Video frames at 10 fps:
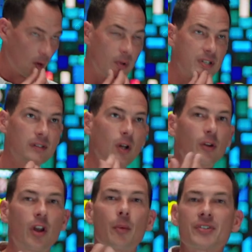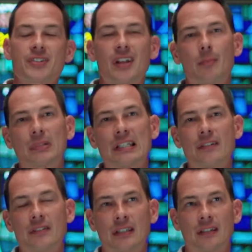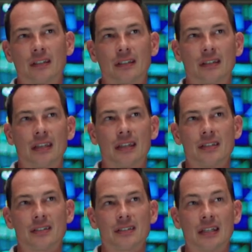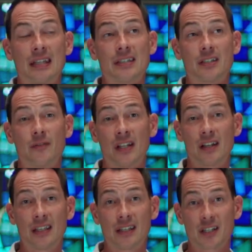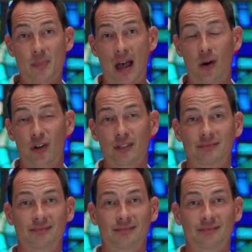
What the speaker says: We slowly almost stop believing in his divinity and his power.